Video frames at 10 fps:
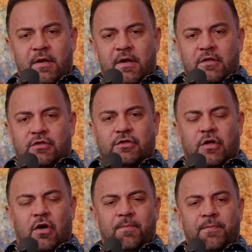
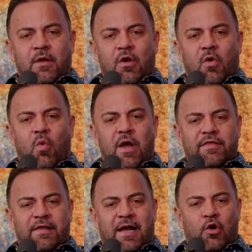So
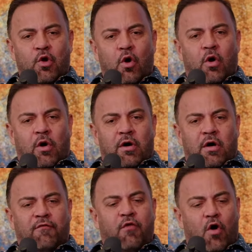when the Lord
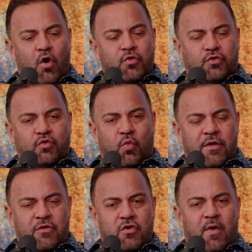of hosts,
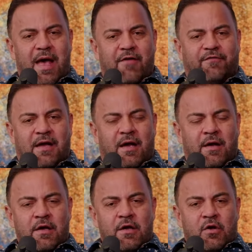when you have the
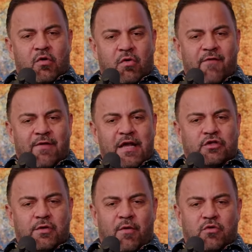
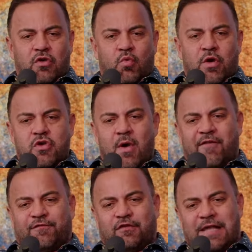revelation of you, when you
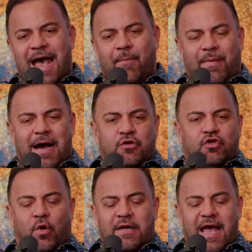have tapped and
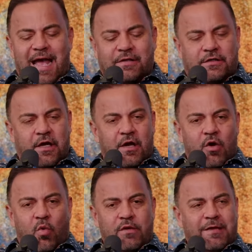joined hands
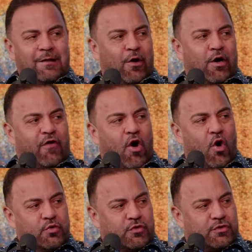with the Lord of
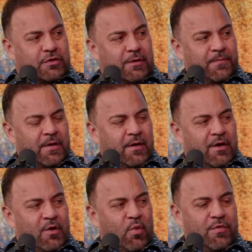hosts,
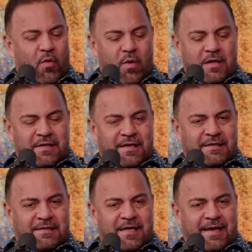with the ones that
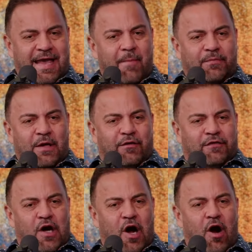is the captain of
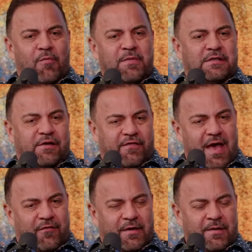the armies of
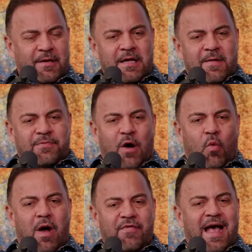heaven, the
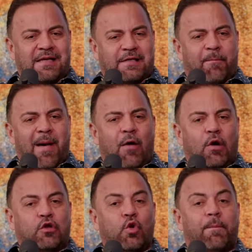one that has the
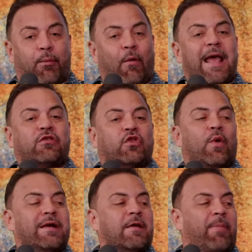power to break
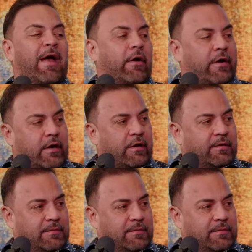through any barrier,